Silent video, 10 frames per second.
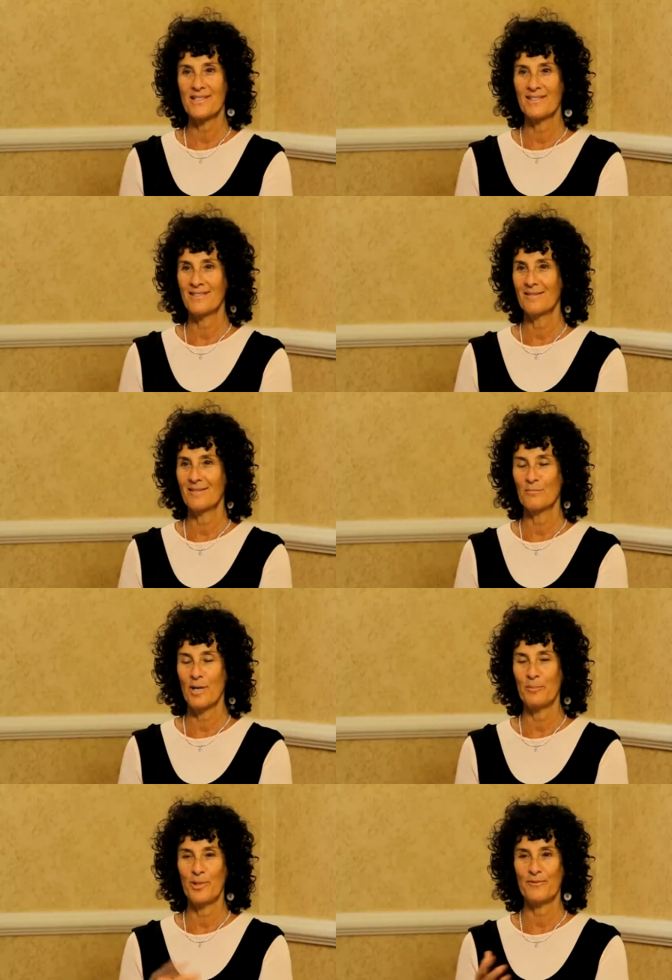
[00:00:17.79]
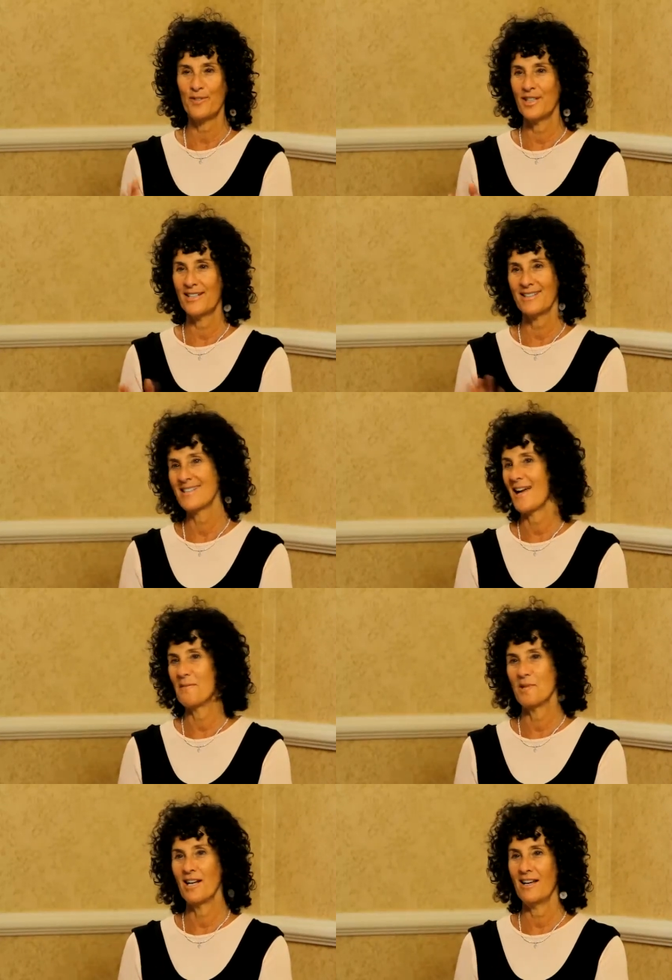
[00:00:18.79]
and my boyfriend at the
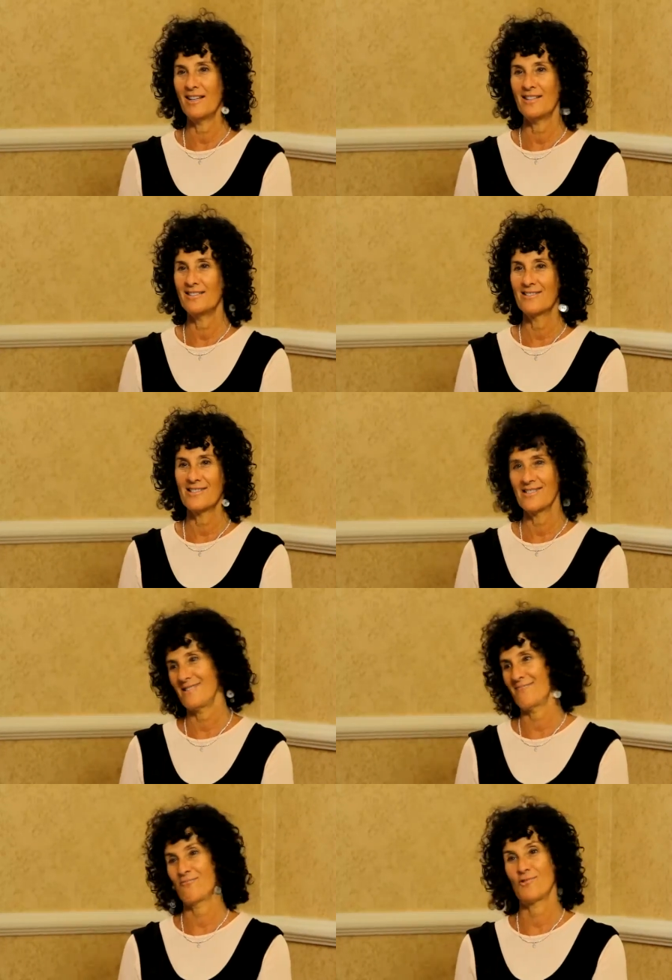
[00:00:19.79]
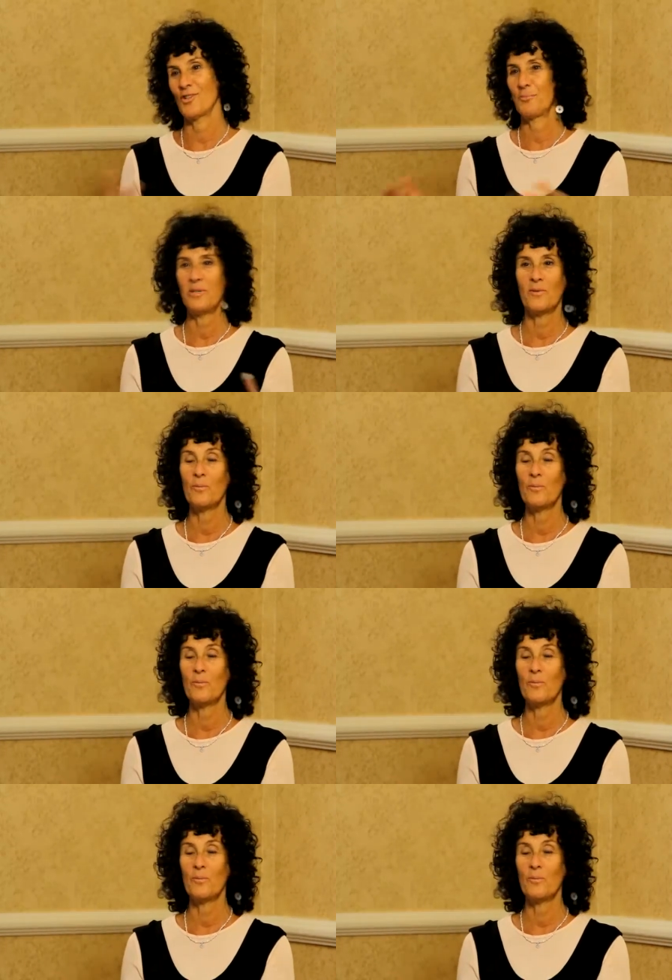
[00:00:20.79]
time and I just took